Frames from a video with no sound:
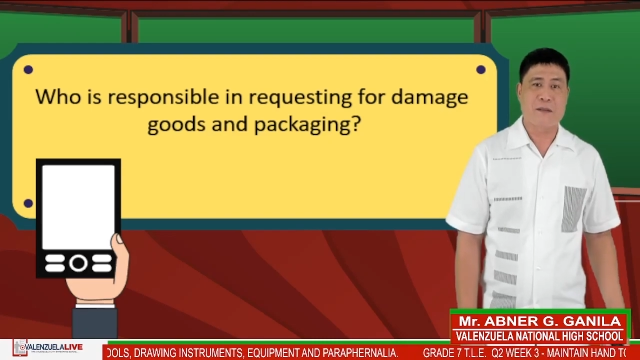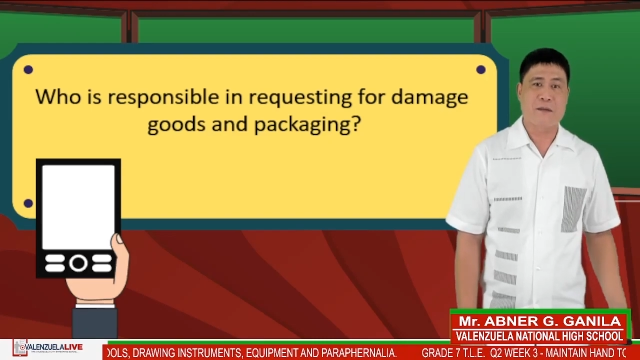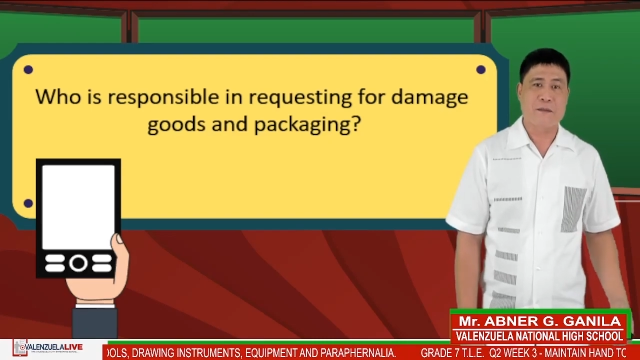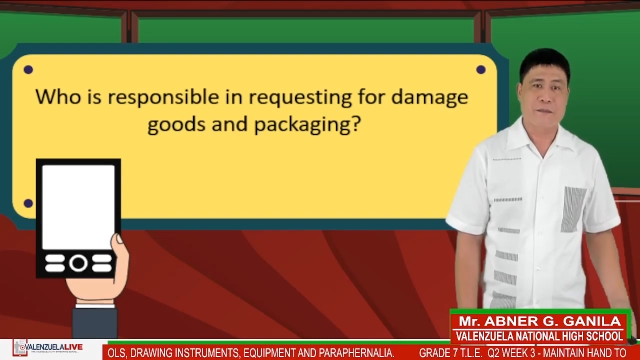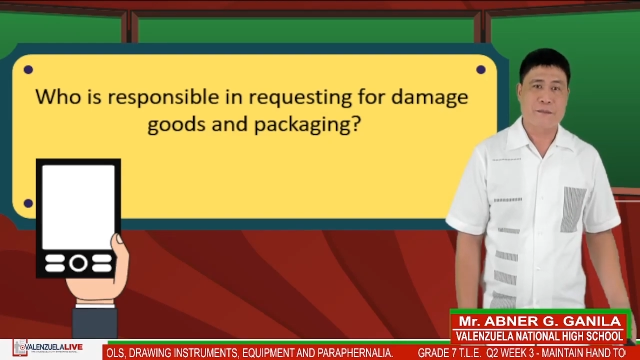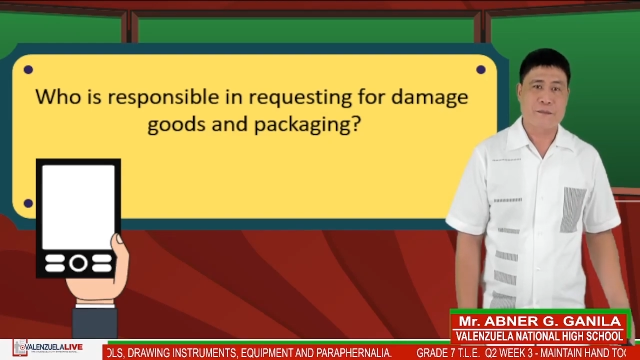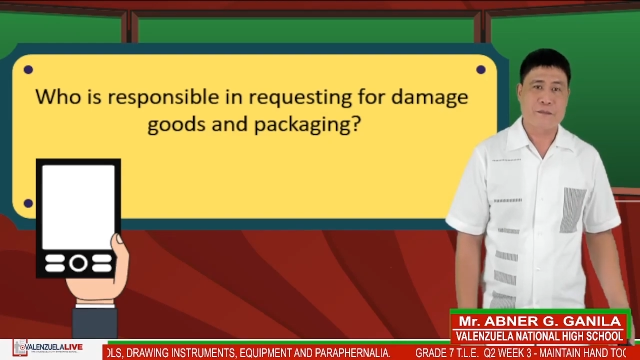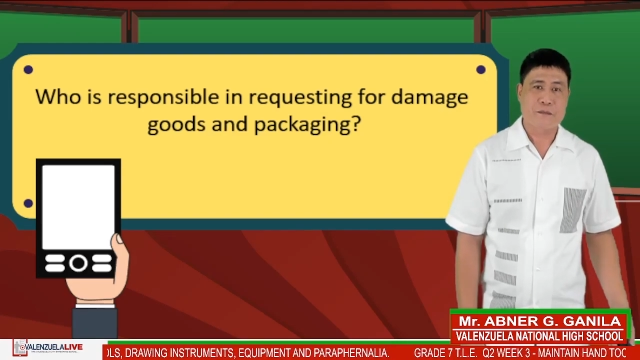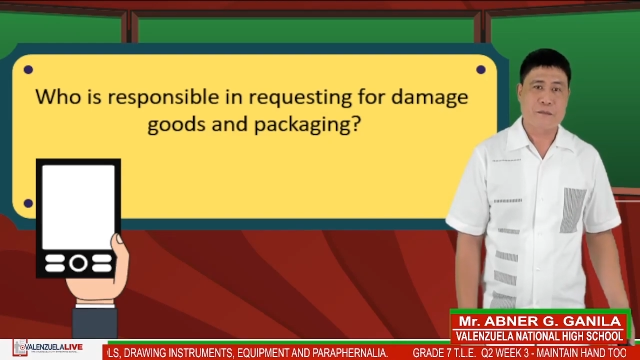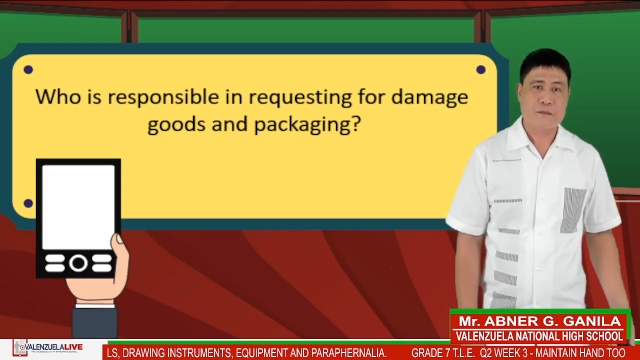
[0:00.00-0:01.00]

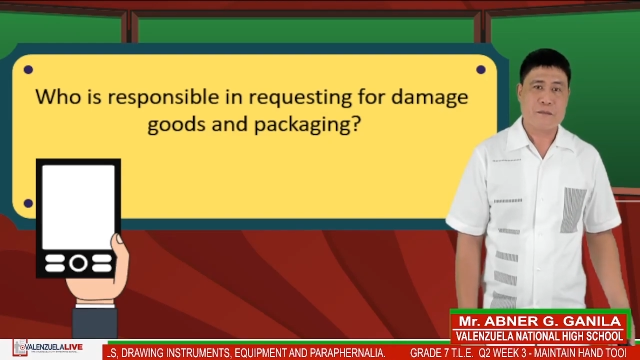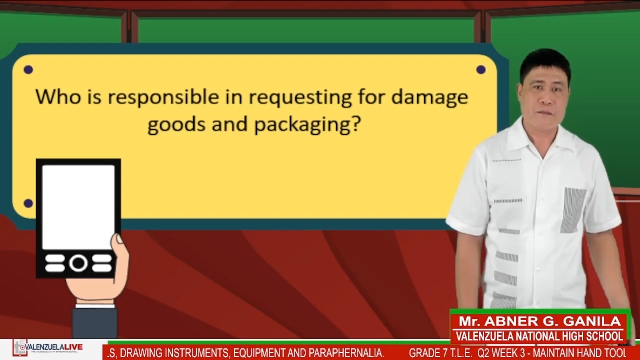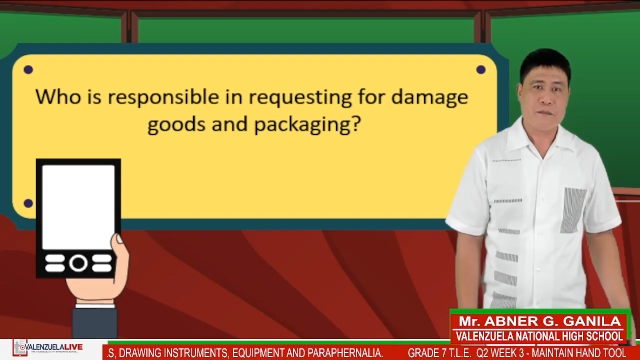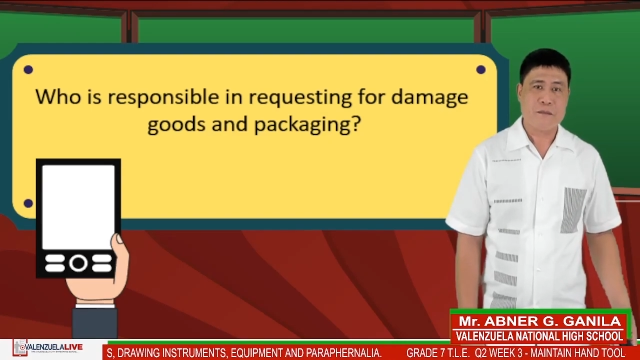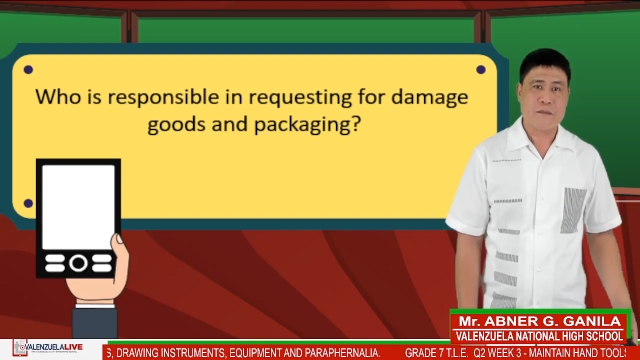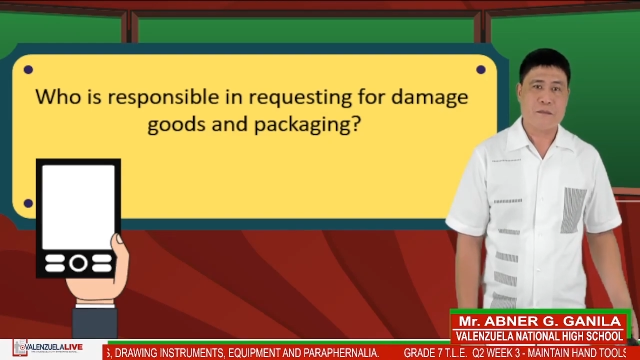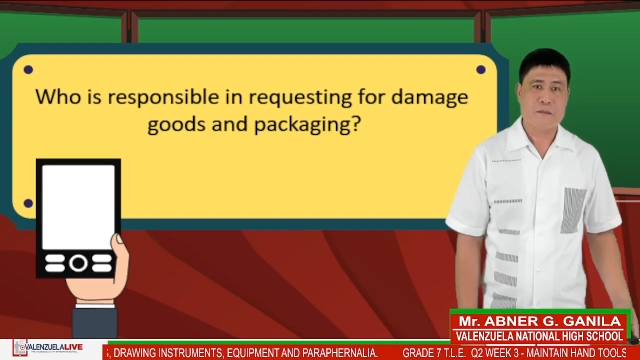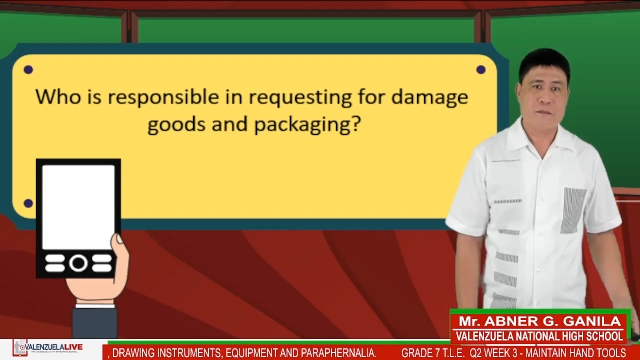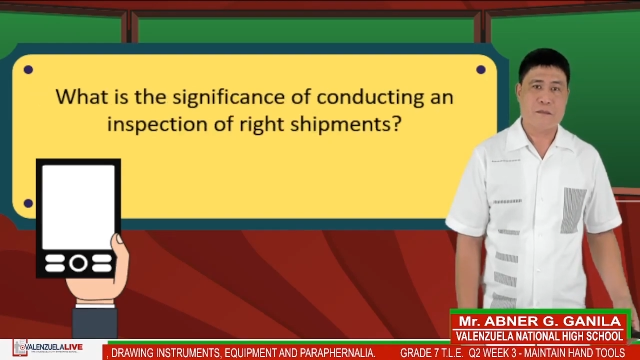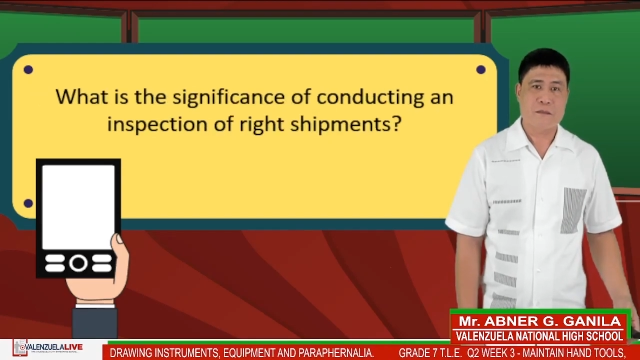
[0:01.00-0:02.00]
No one is speaking in this clip.